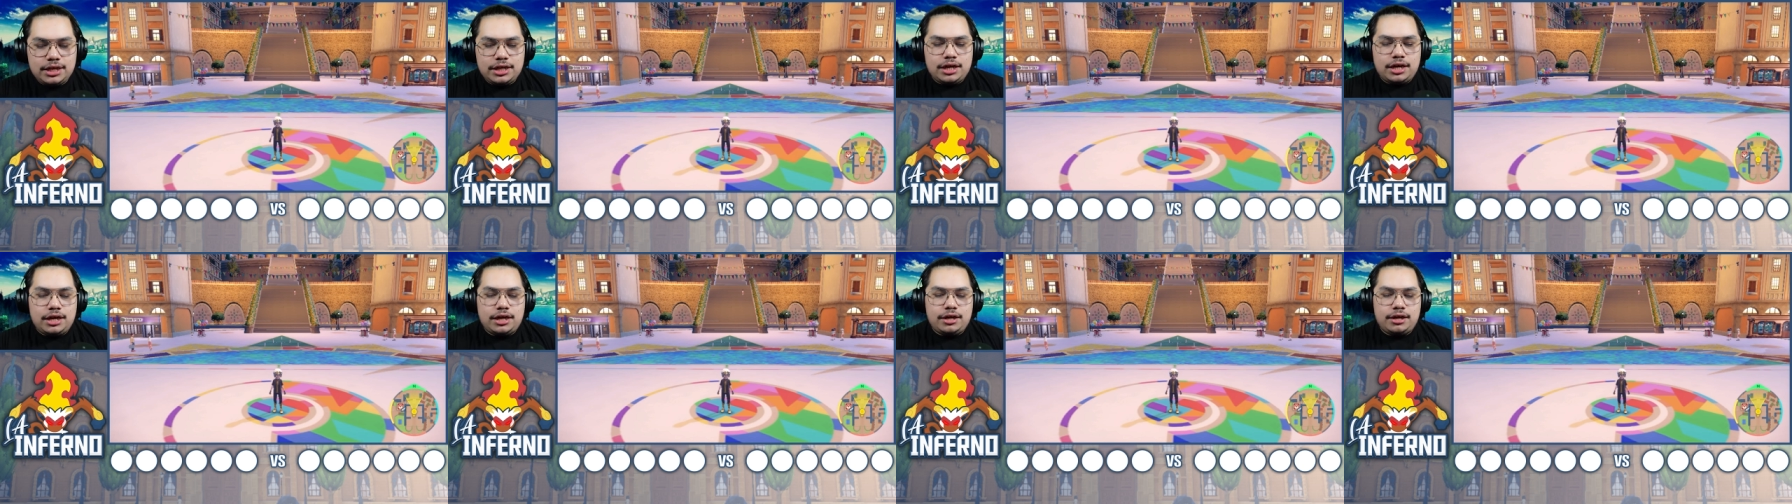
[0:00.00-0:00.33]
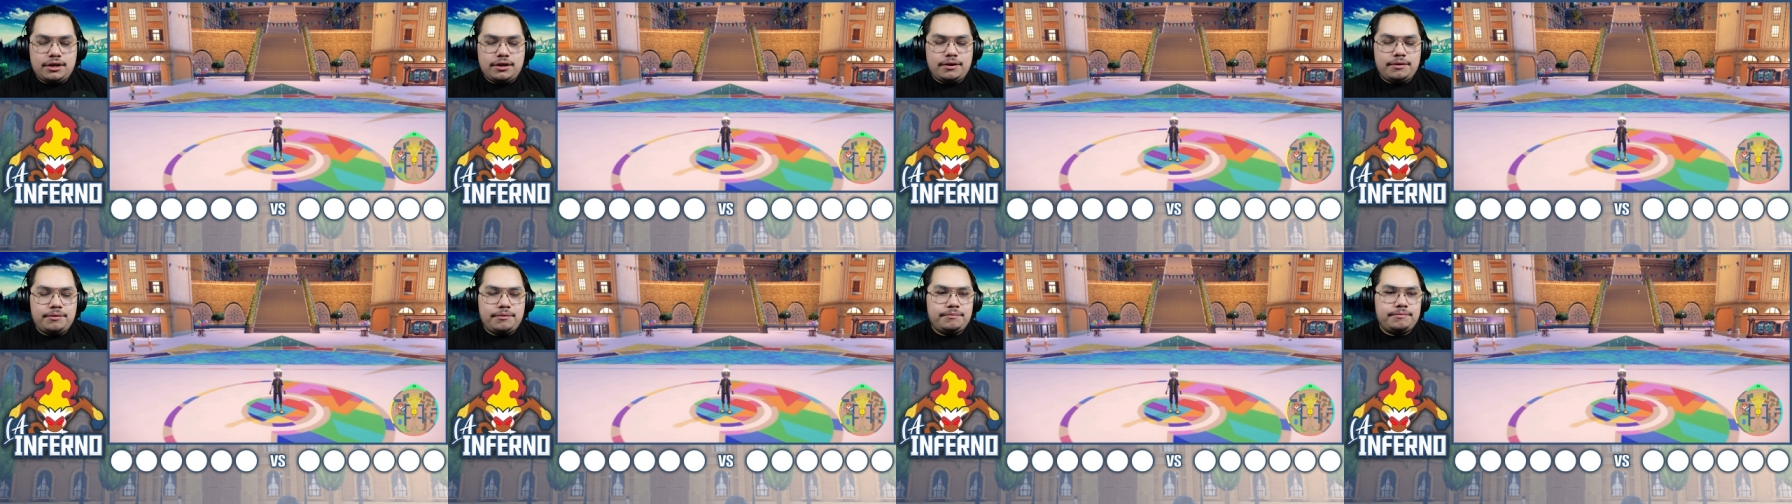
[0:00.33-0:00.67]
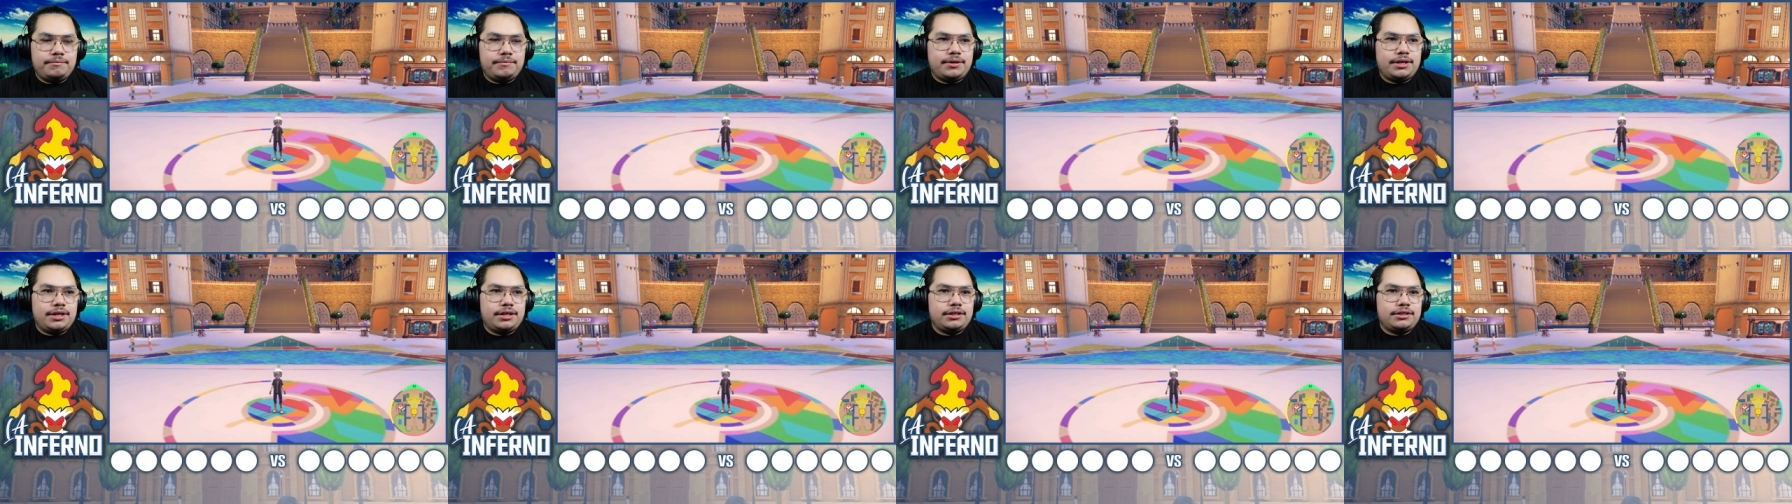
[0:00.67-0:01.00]

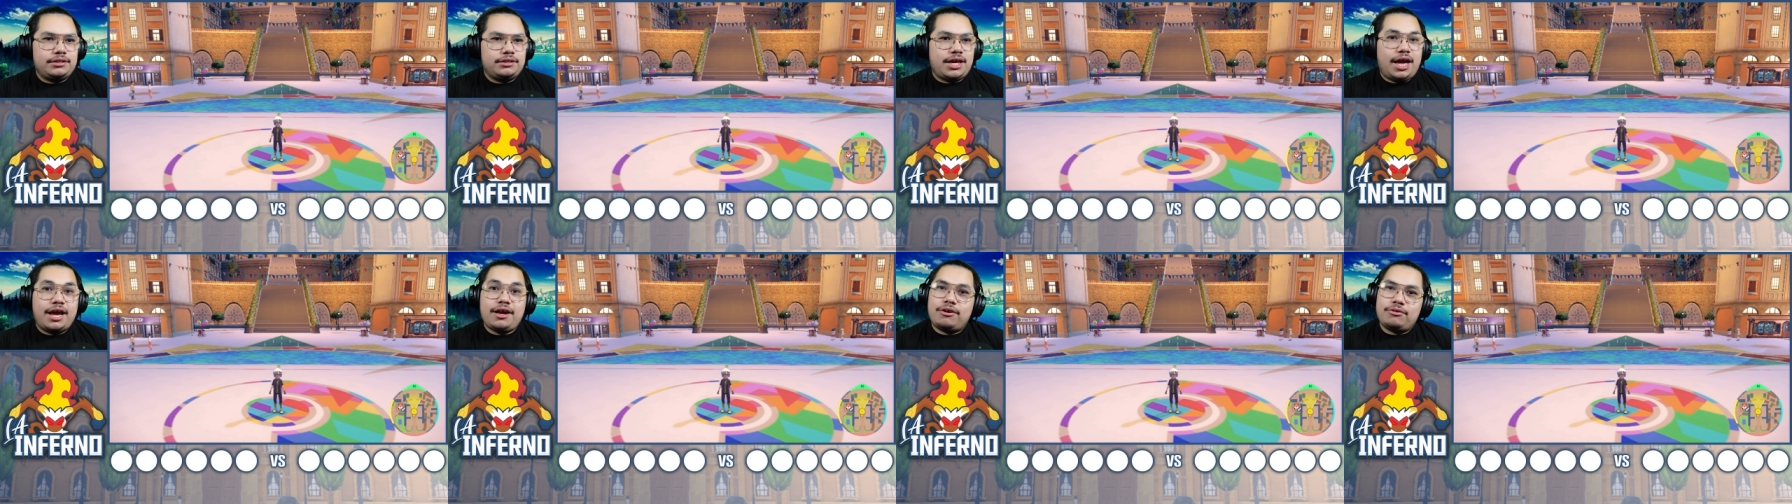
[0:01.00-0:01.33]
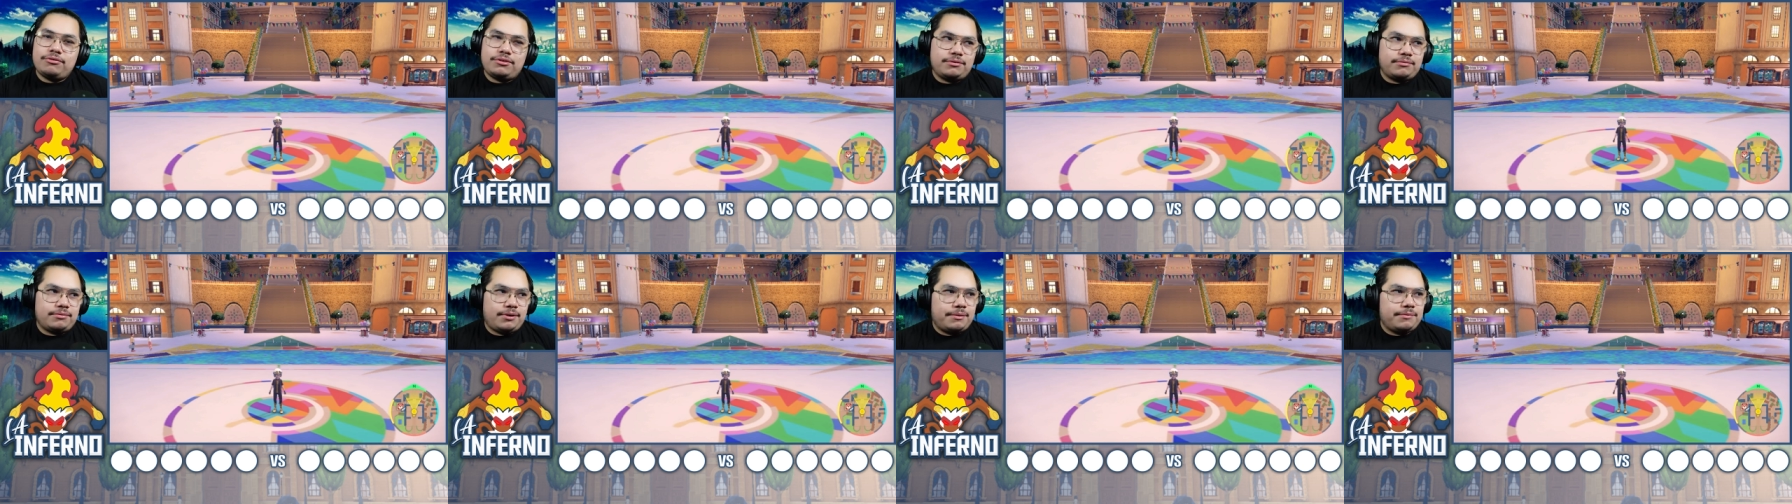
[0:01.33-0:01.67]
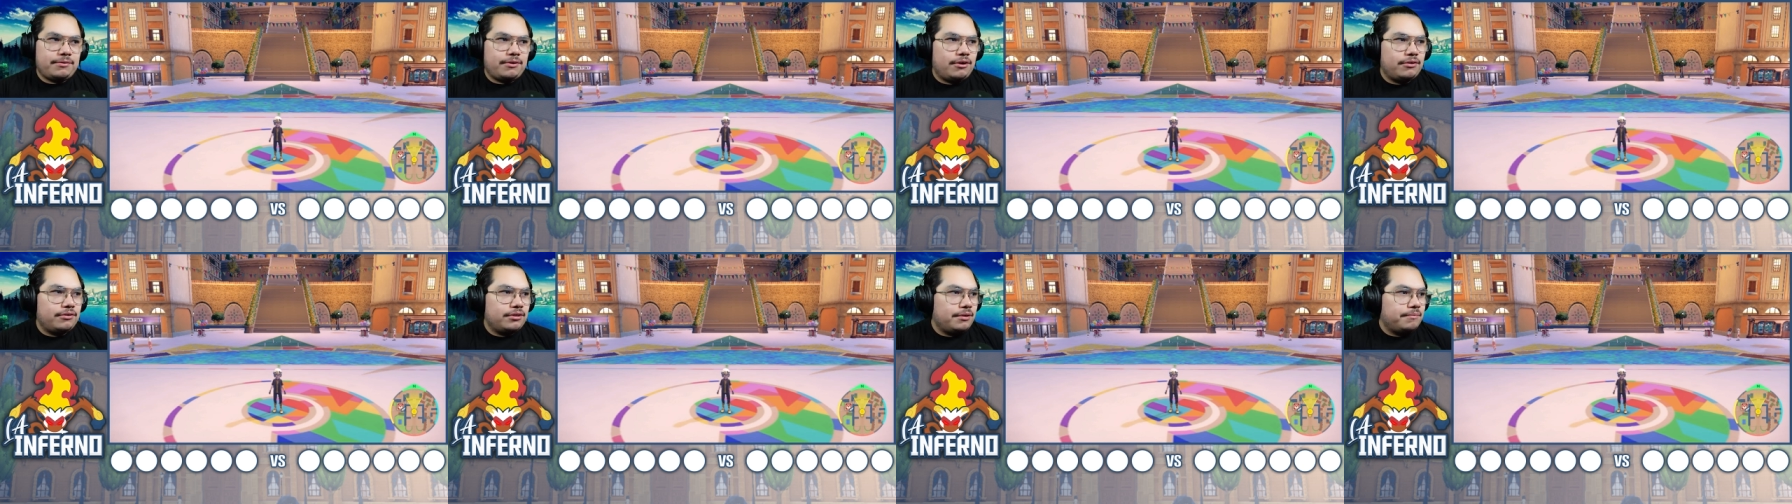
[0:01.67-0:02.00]
Um, and yeah, go subscribe
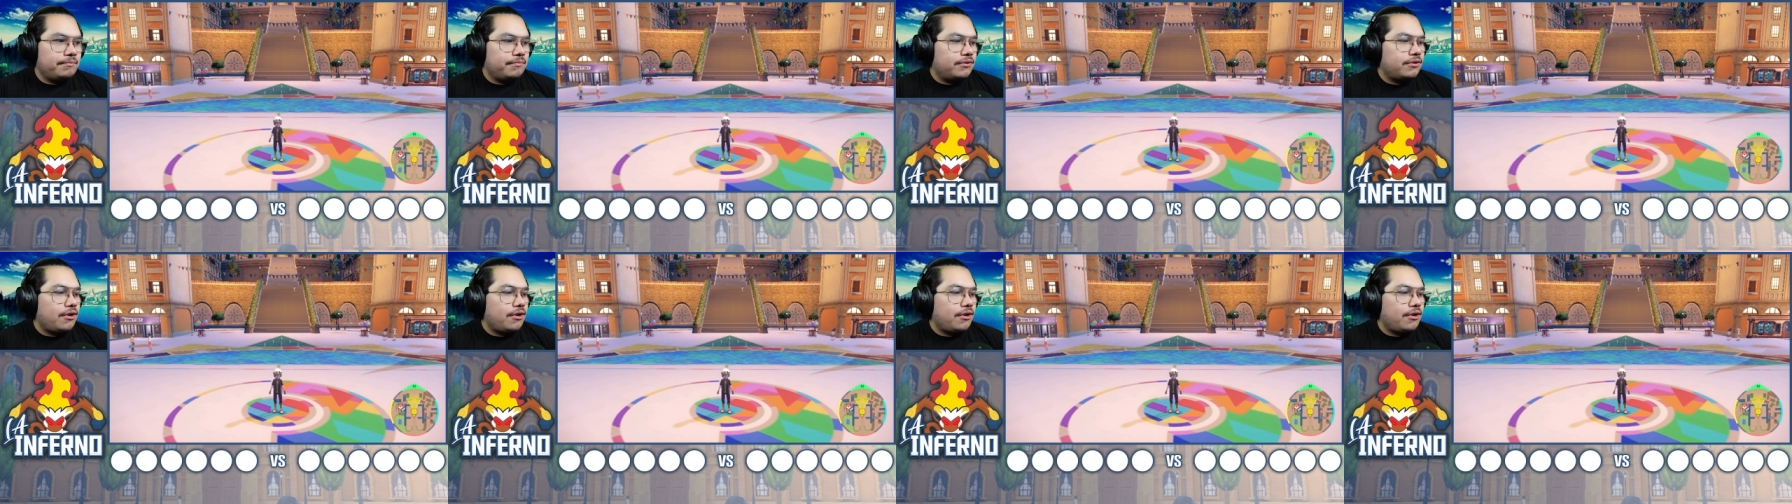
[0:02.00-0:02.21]
to all of them.